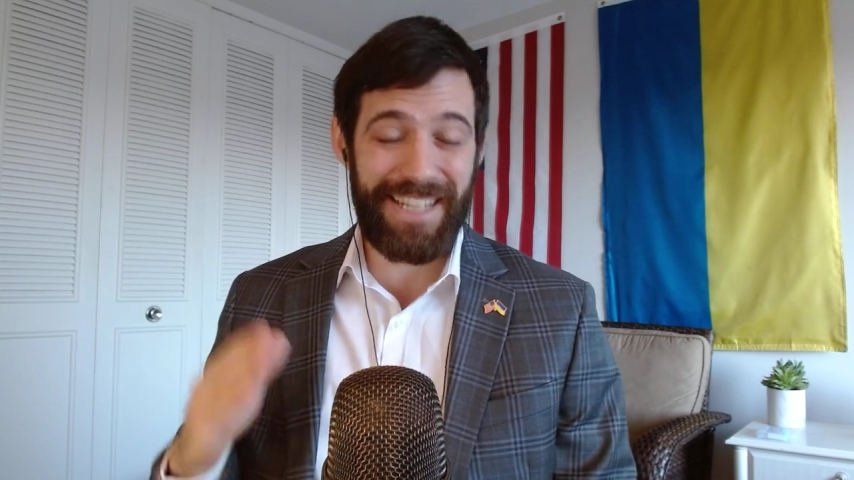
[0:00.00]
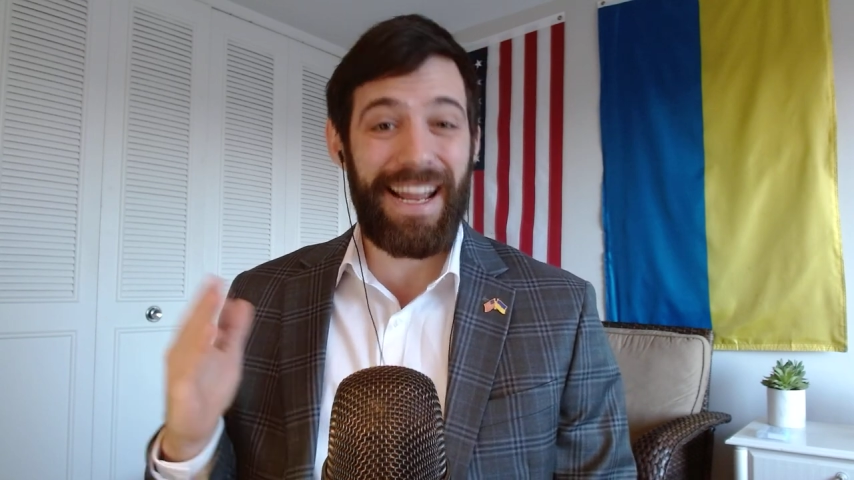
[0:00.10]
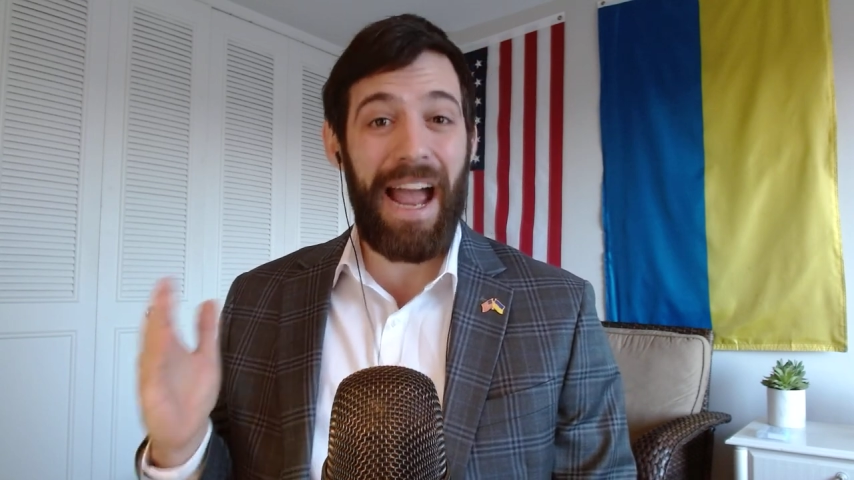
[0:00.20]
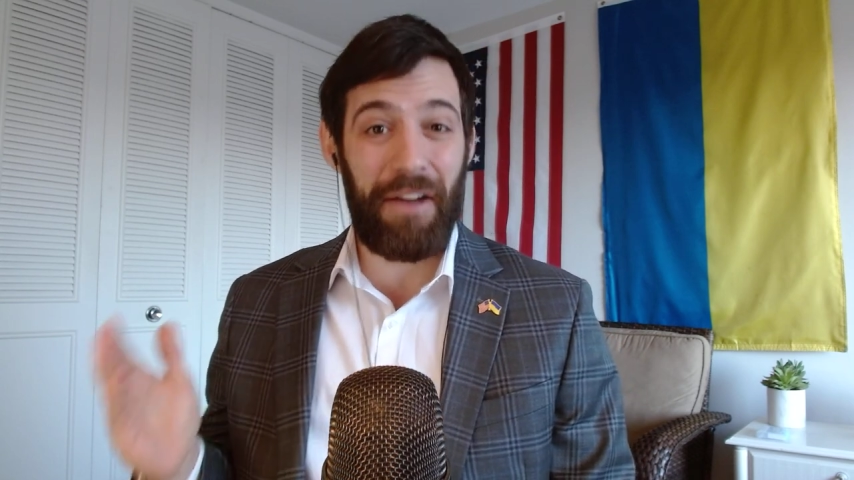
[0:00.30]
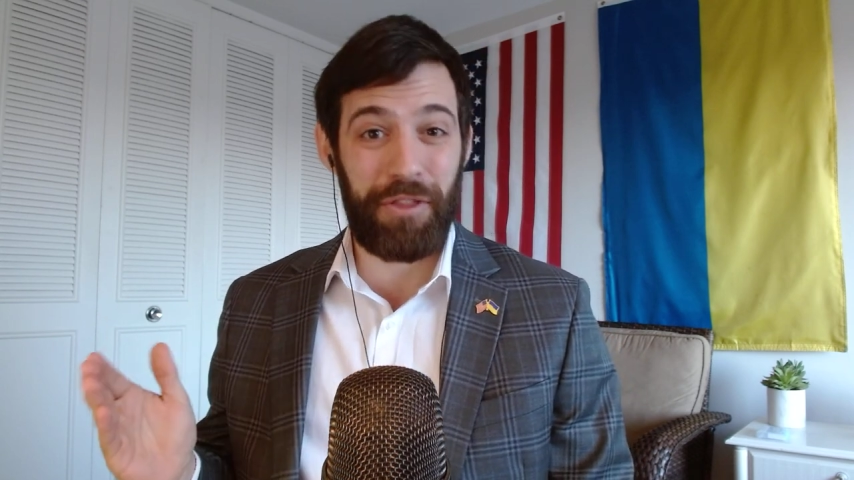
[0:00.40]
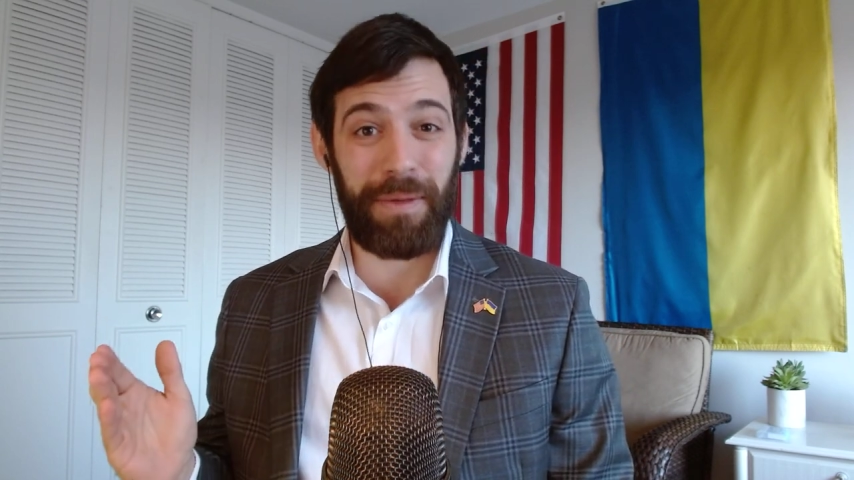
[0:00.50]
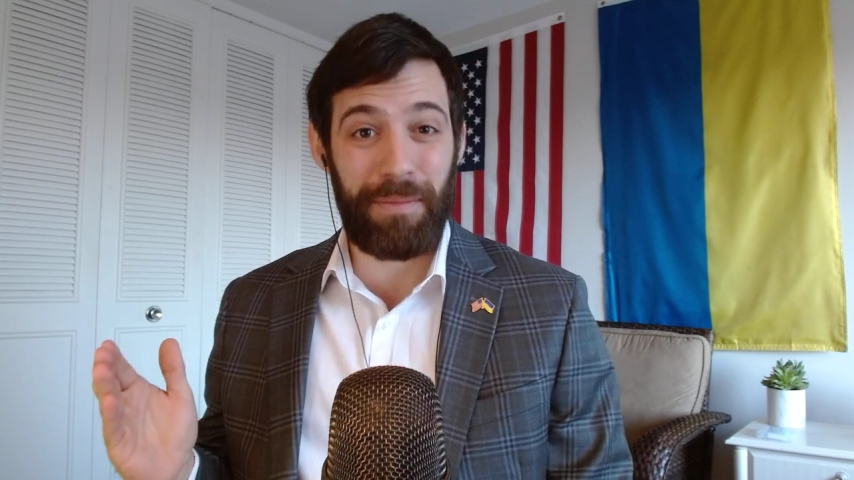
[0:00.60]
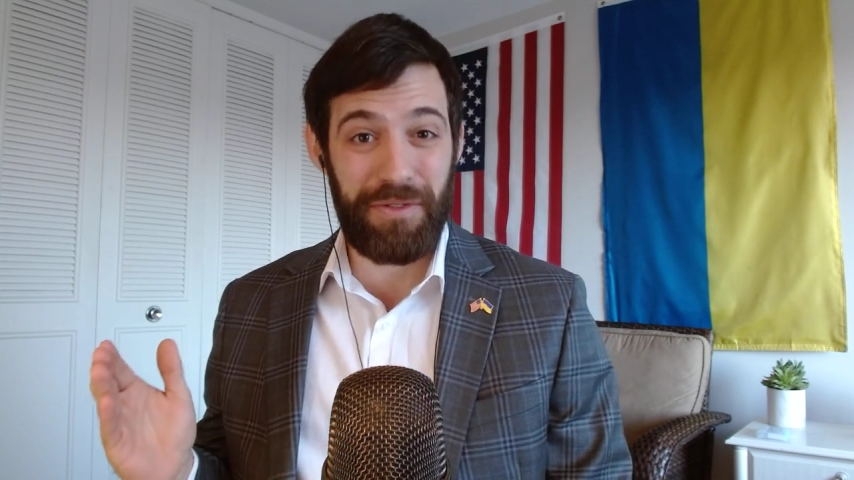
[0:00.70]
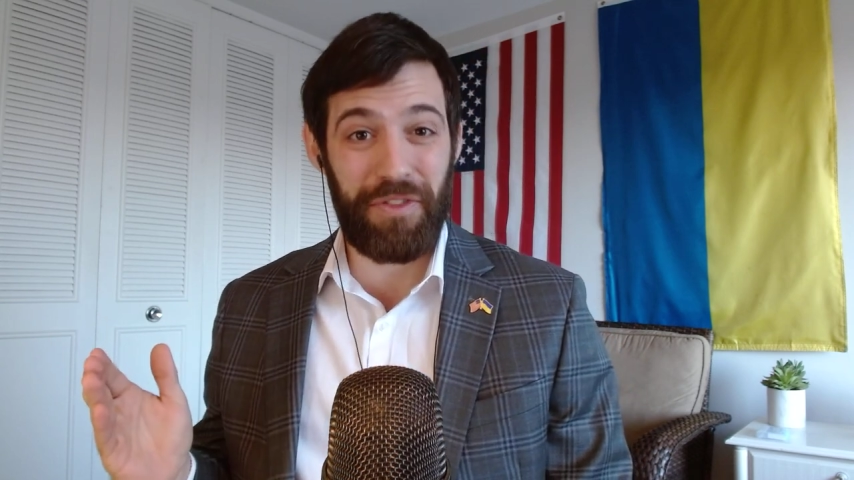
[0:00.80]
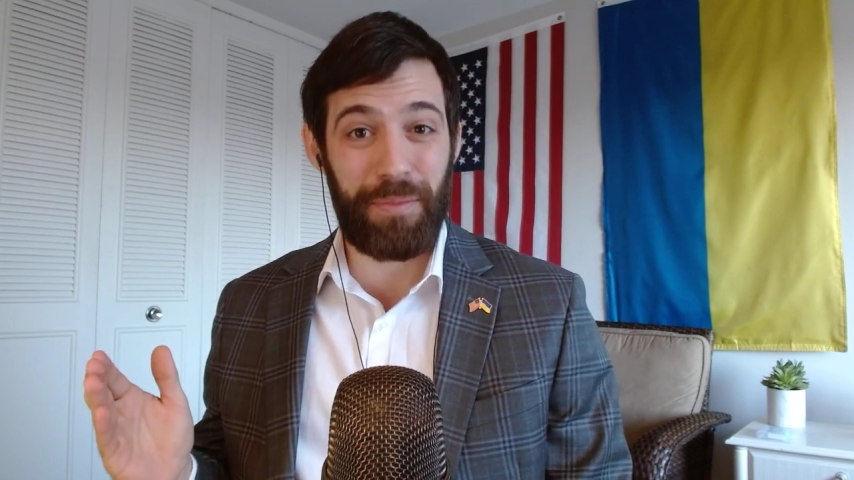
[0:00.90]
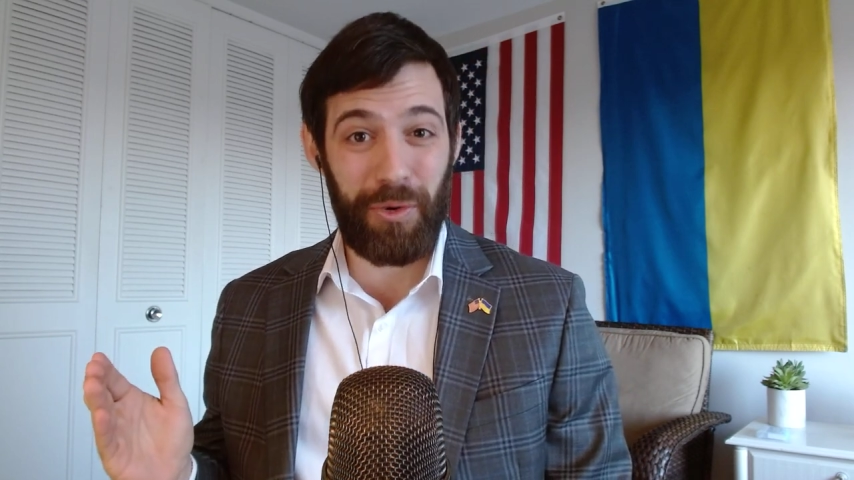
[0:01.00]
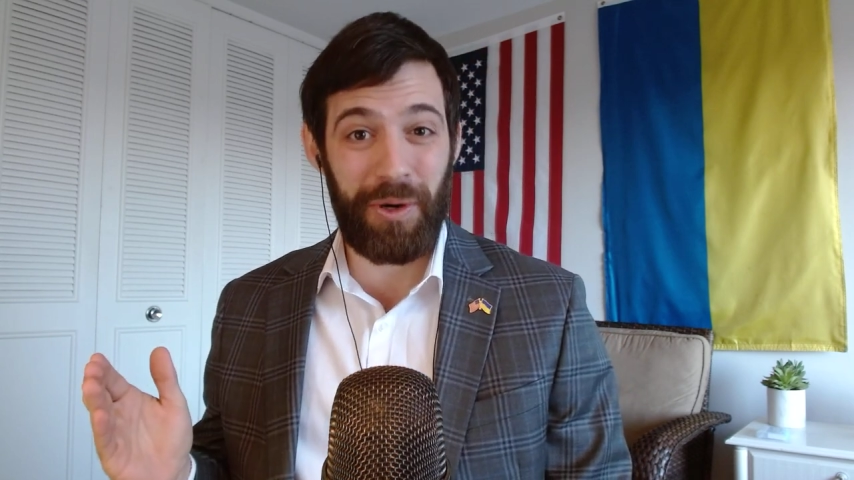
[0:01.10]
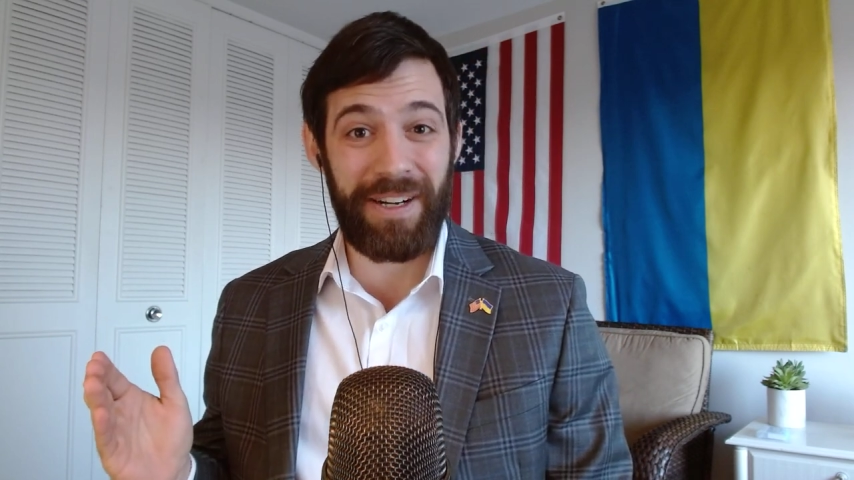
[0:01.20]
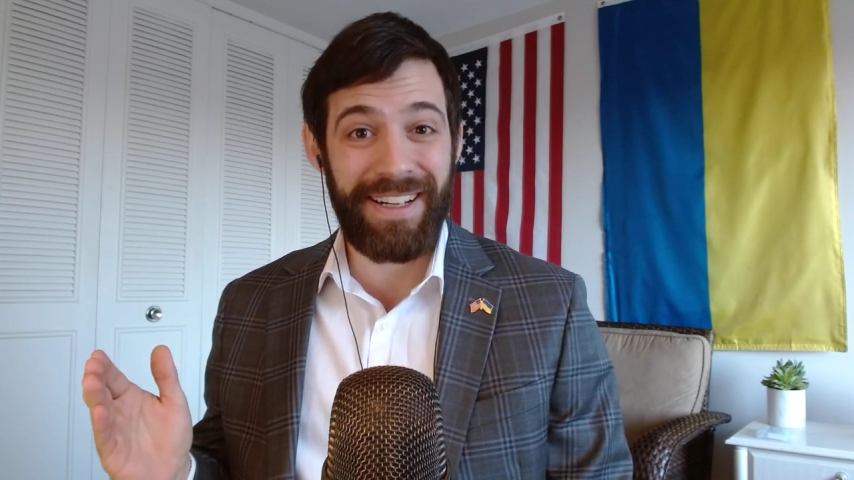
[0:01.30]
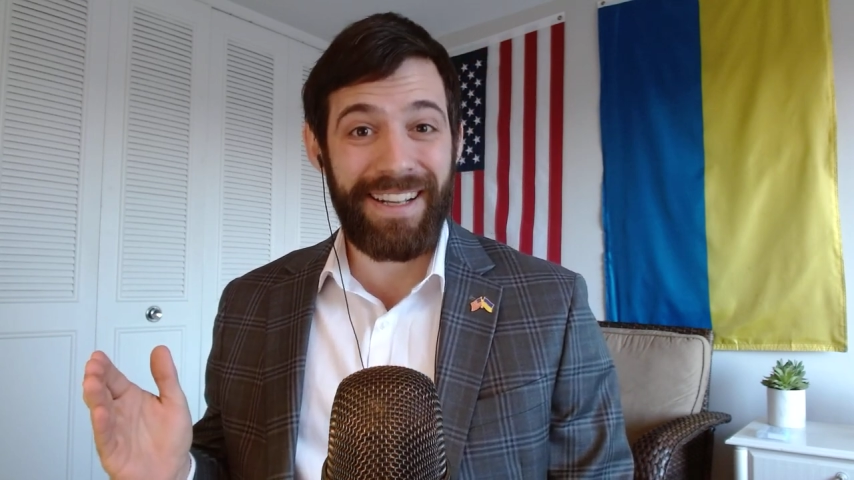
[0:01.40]
and half the members of the
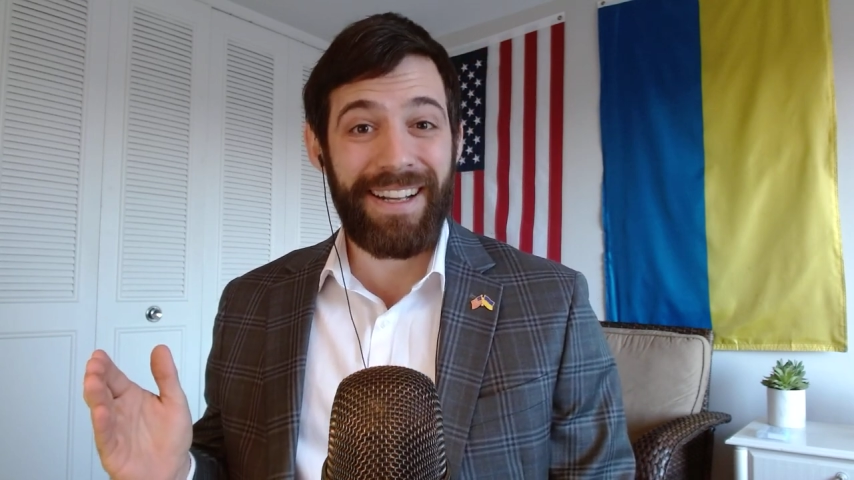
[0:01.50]
board